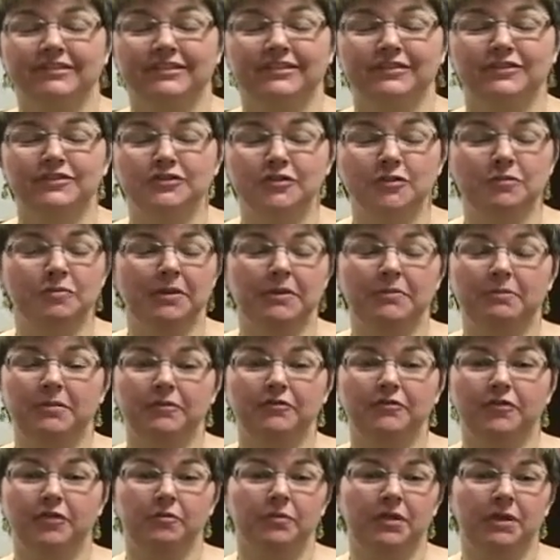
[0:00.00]
stupid,
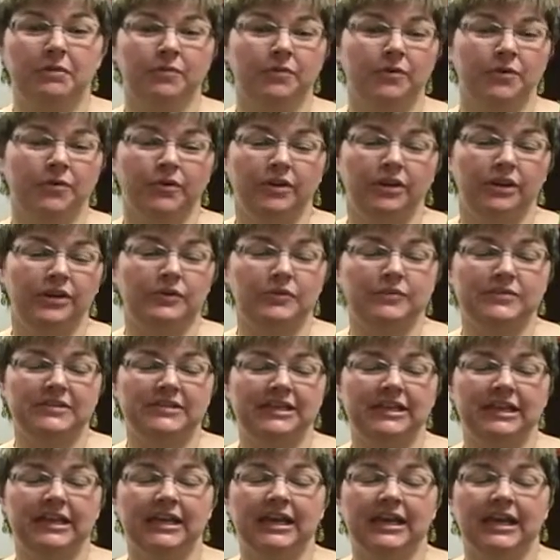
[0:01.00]
but for people who are
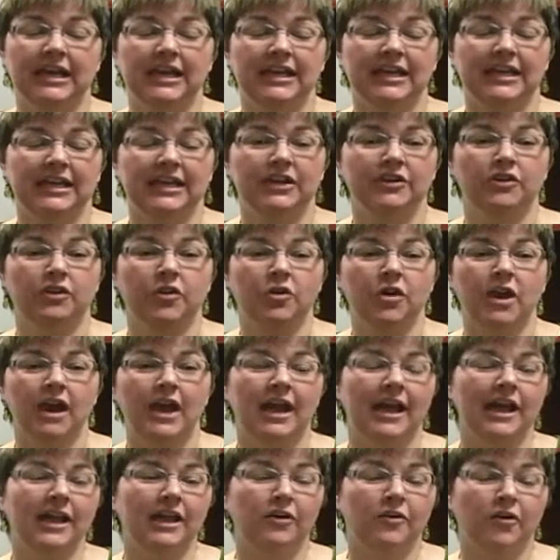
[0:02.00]
using,
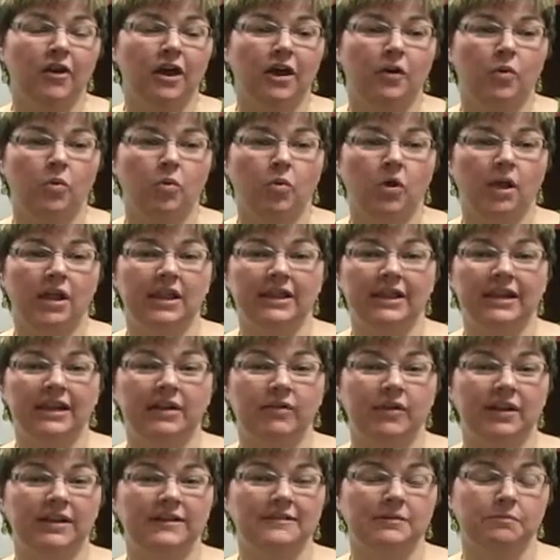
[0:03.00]
high quality
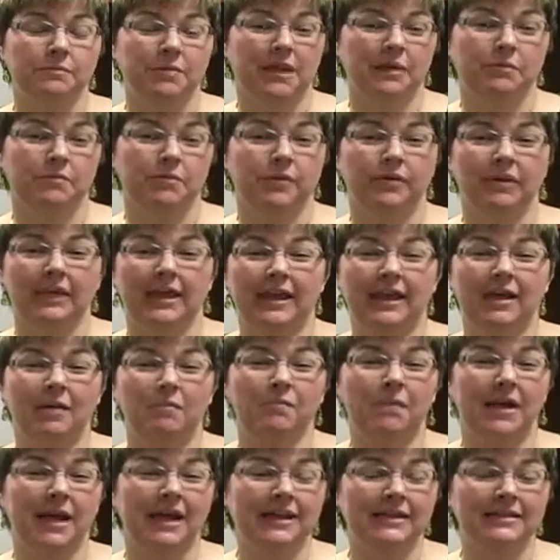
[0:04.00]
grades of paper, like a
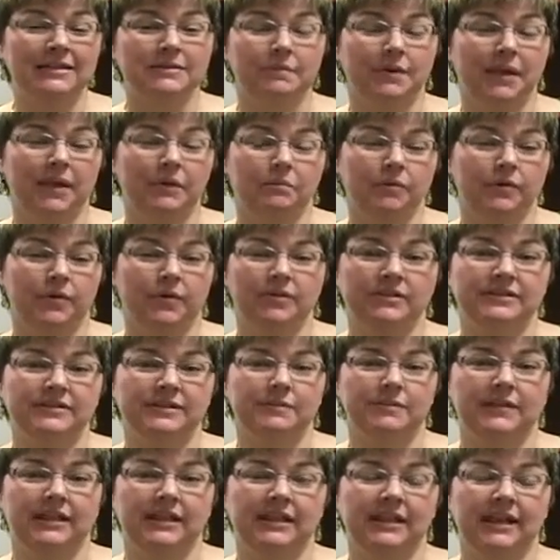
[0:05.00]
bond paper or
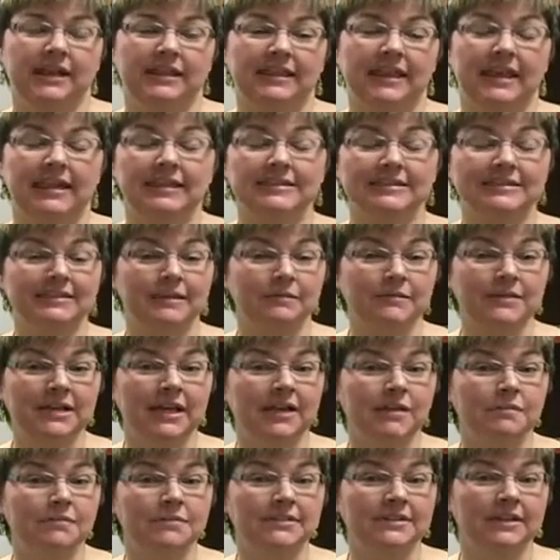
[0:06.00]
something like that,
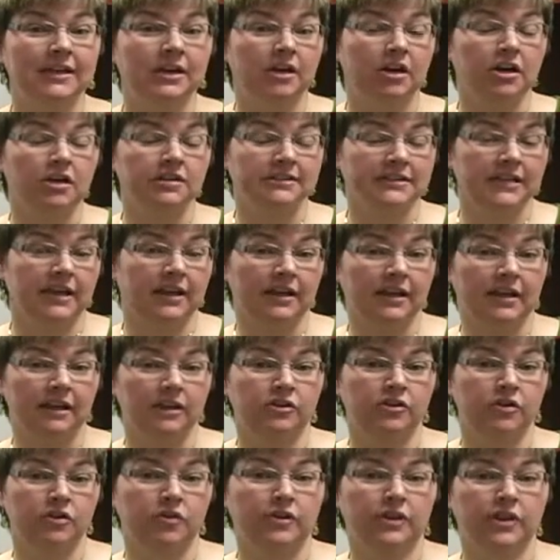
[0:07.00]
sometimes theirs
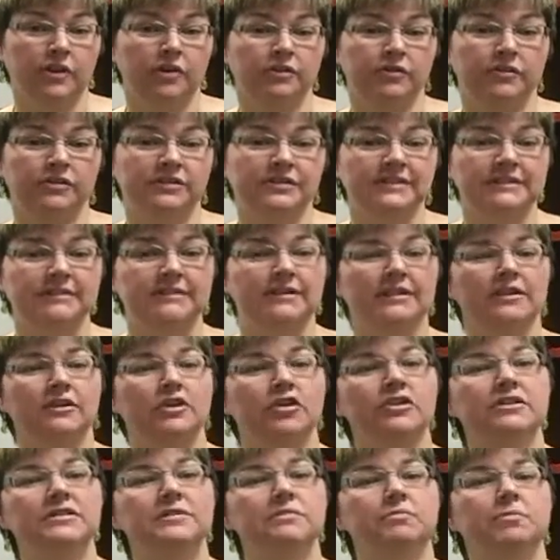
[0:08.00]

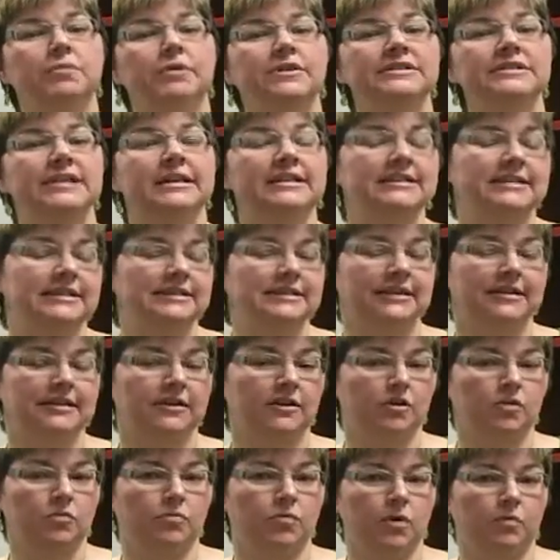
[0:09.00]
looks presented a
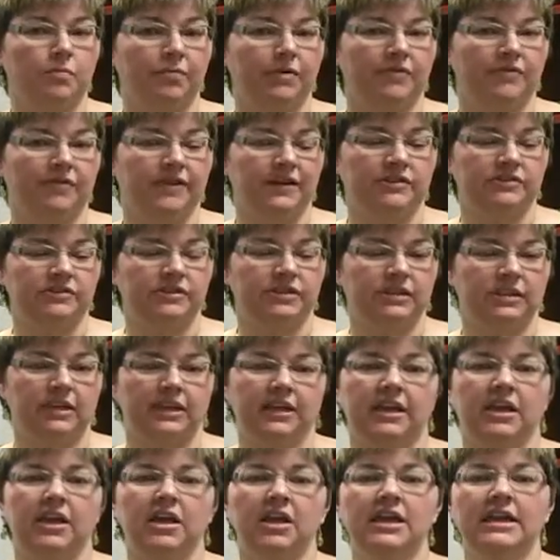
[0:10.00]
little more
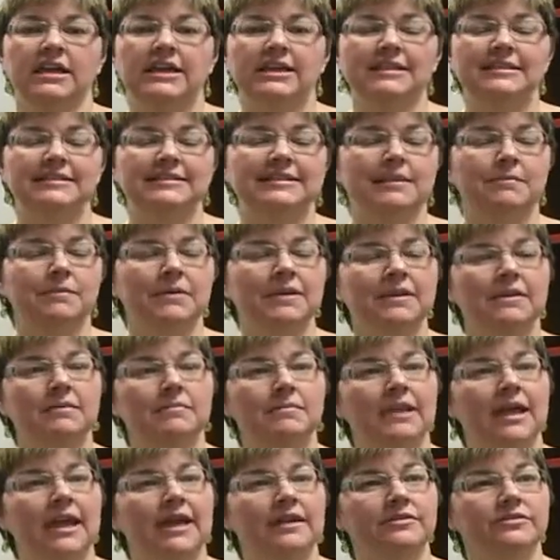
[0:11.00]
professionally. Some of
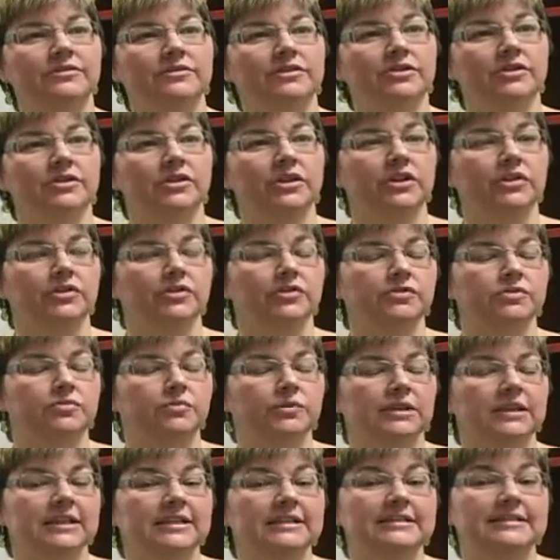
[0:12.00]
them last year used
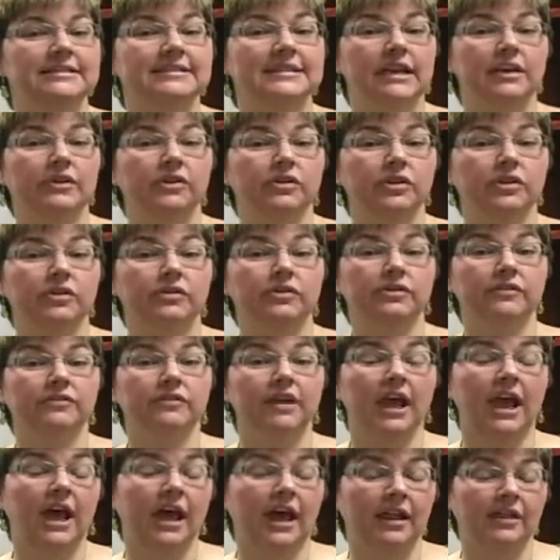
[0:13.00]
really subtle use
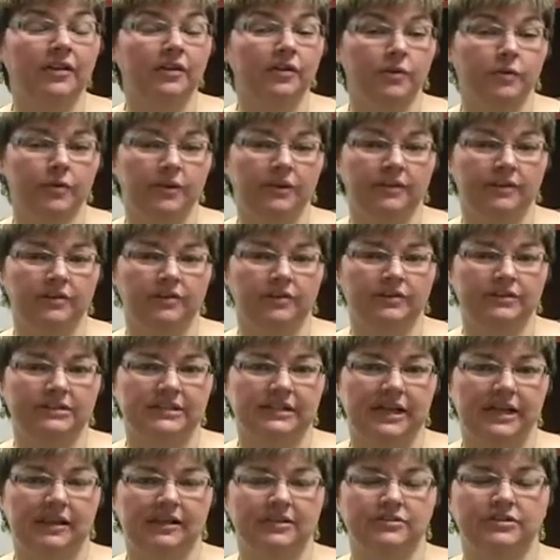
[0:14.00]
of color within their
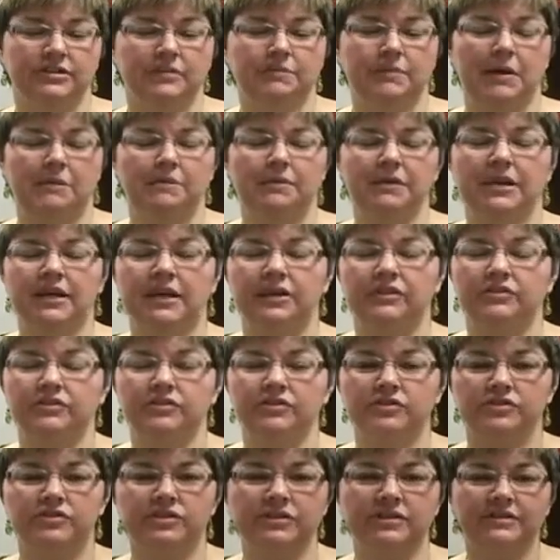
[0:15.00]
scholarship
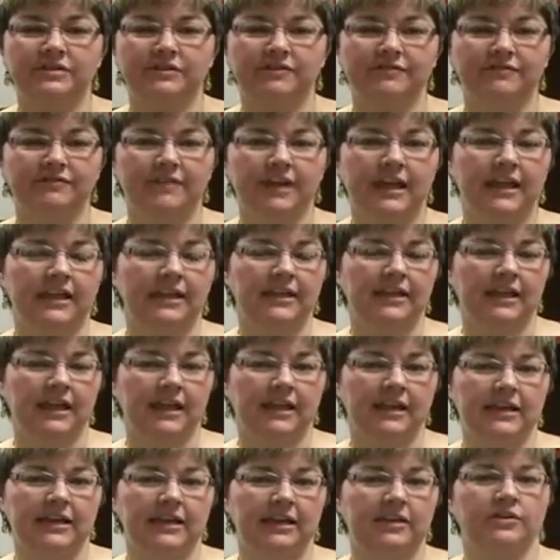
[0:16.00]
applications, just a fine
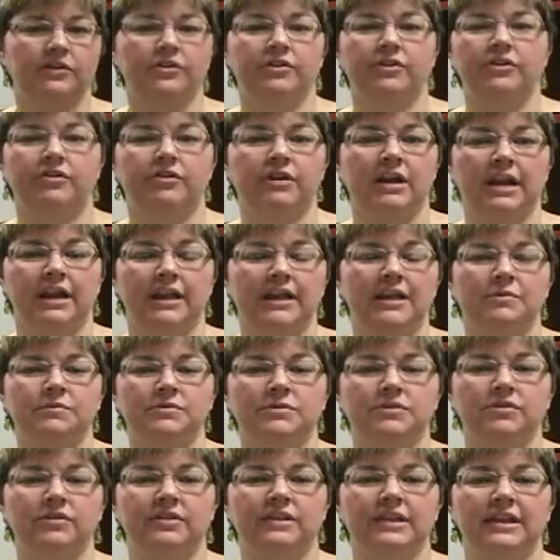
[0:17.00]
line under their
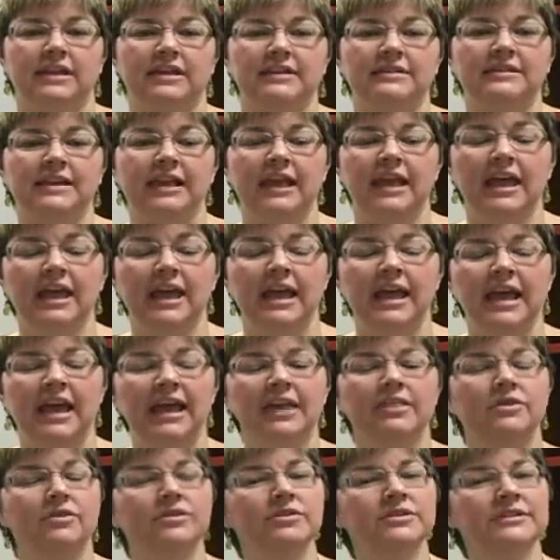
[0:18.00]
names or things.
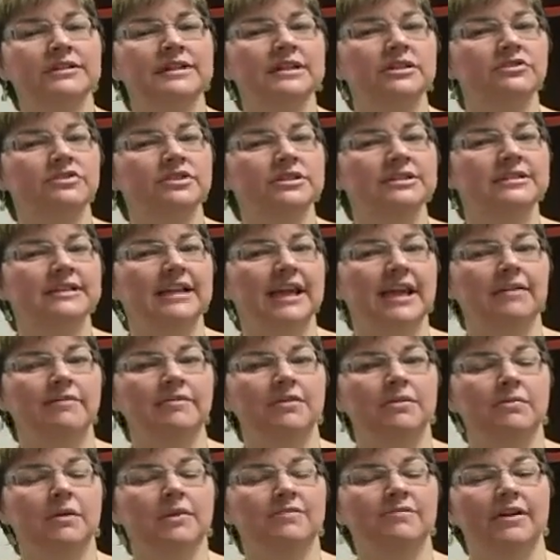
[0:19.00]
And those things just
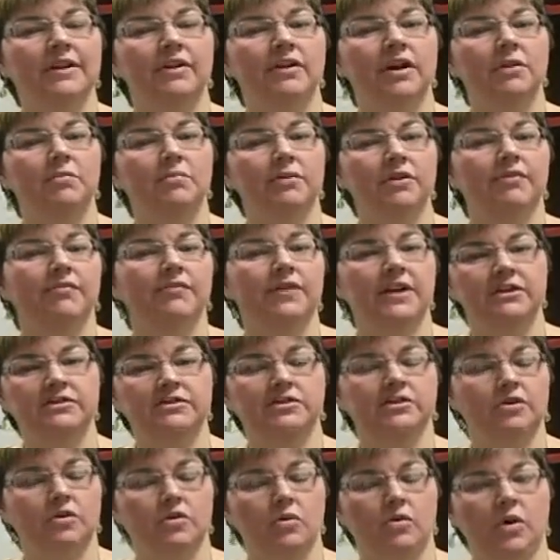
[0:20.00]
gave them a very
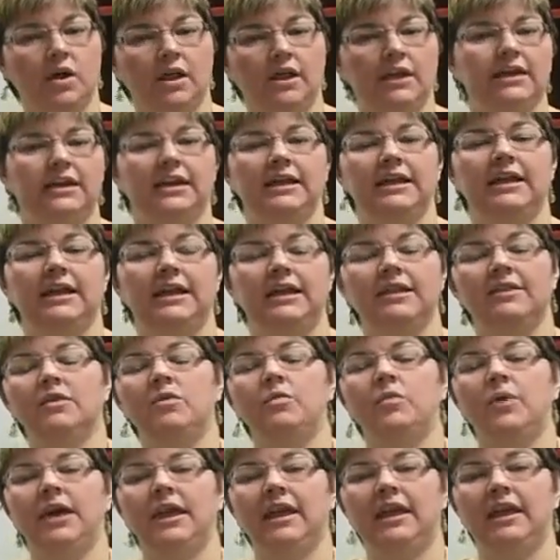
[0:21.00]
professional quality in
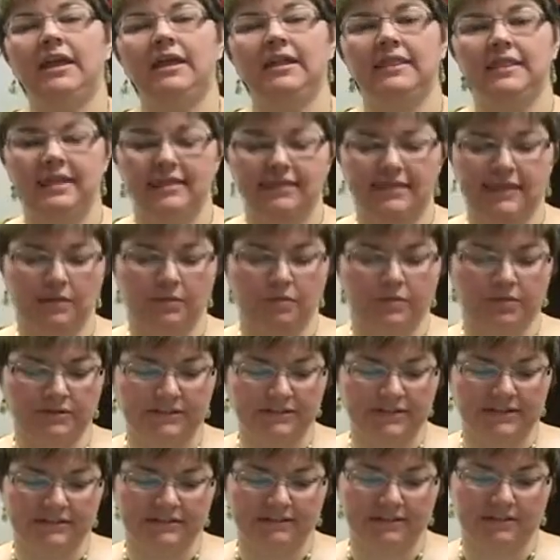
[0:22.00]
the way that they
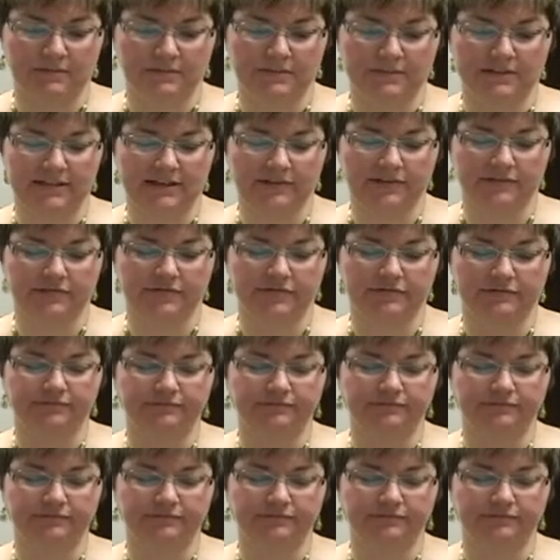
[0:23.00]
presented themselves.